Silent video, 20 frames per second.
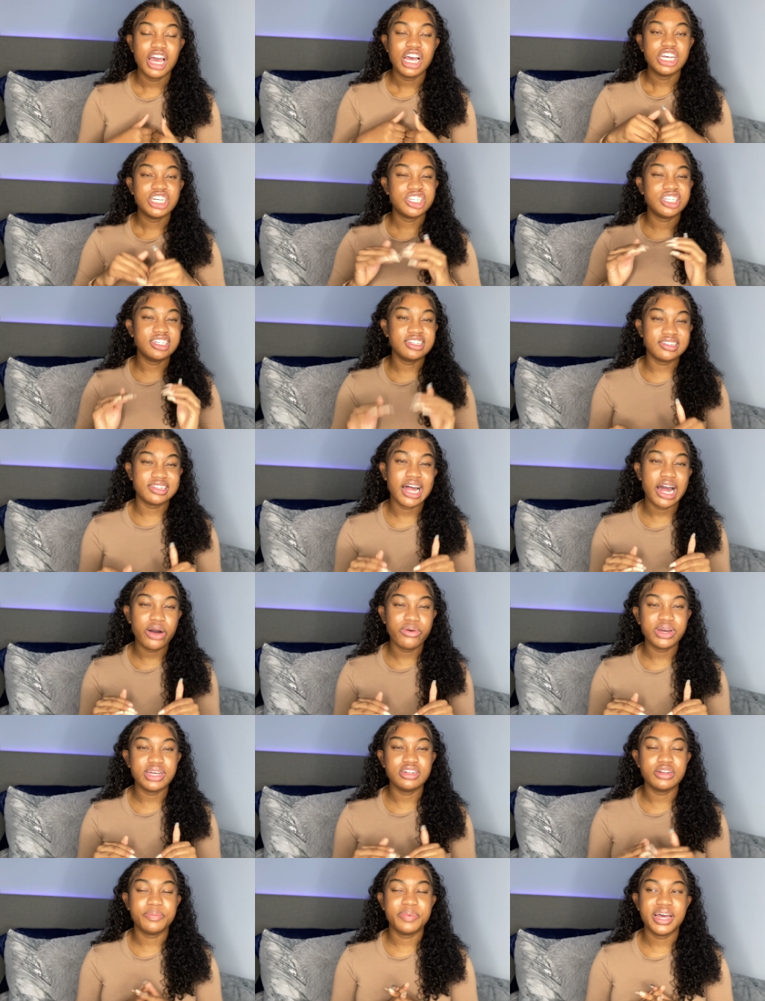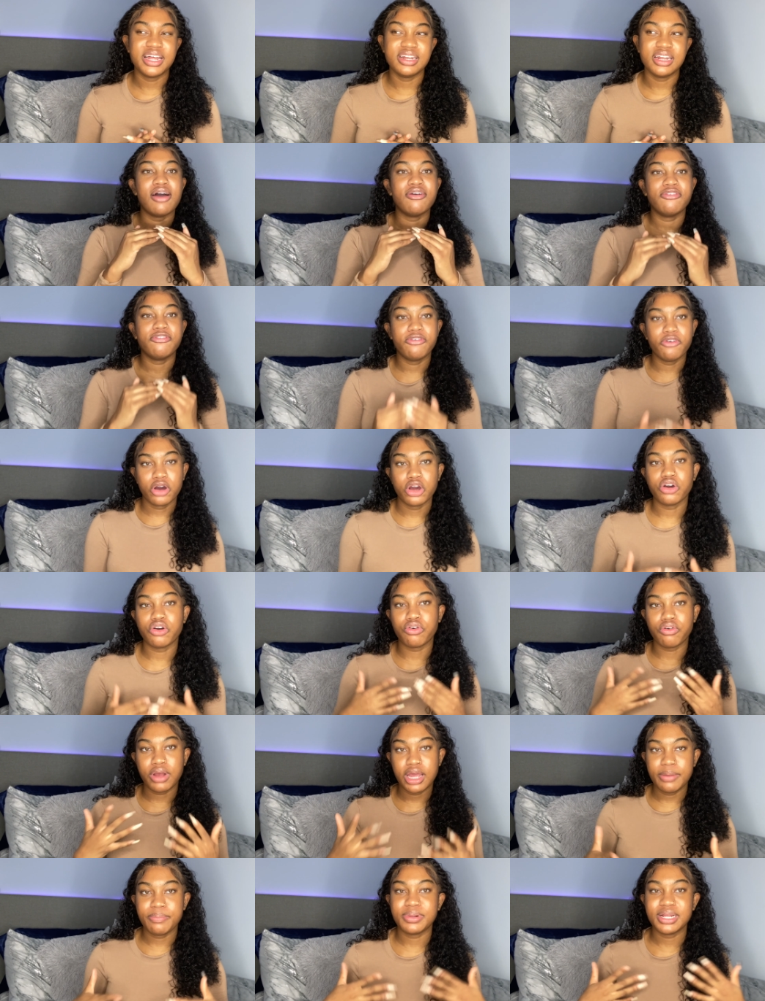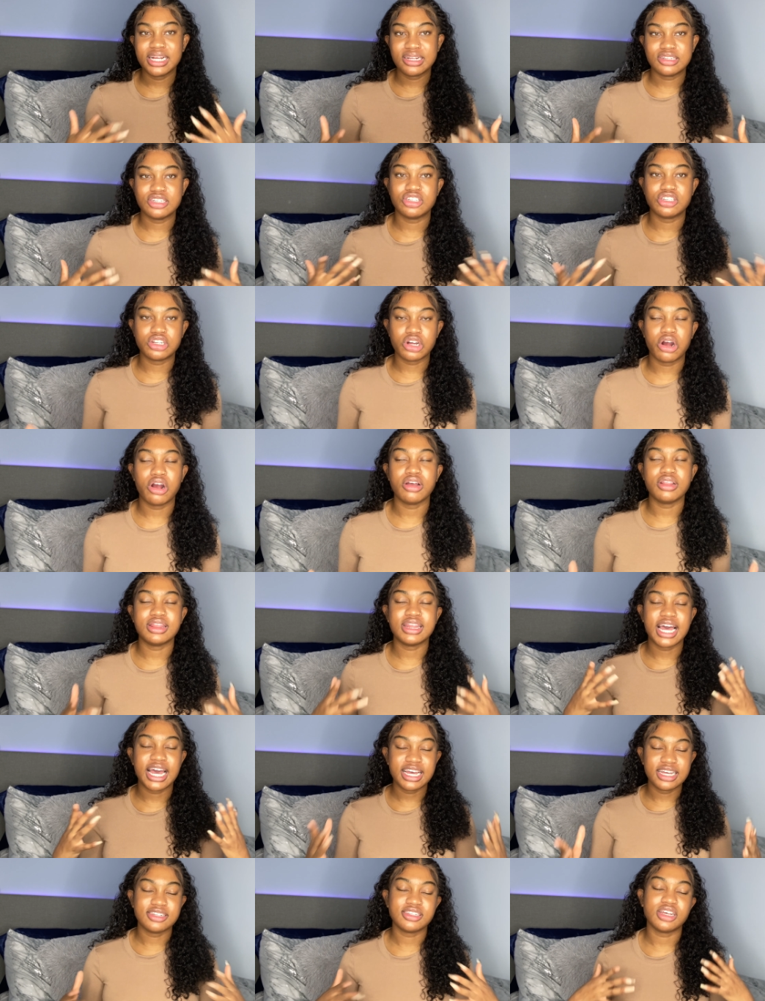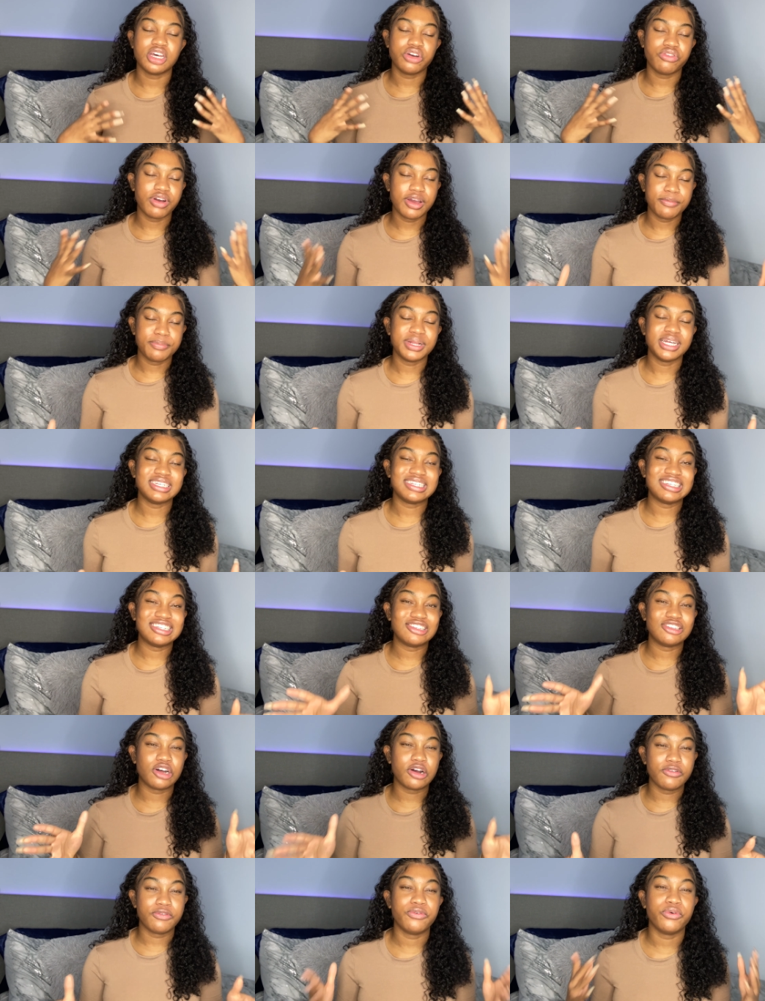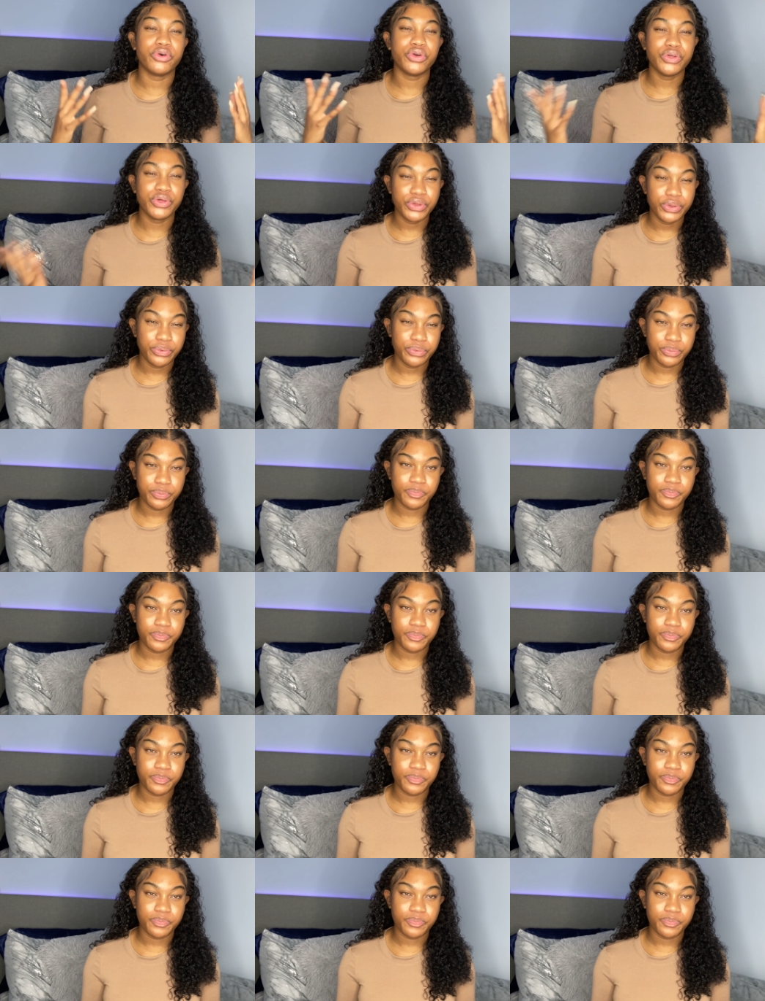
She's now independent. For a great place to start, that is a great place to start for you.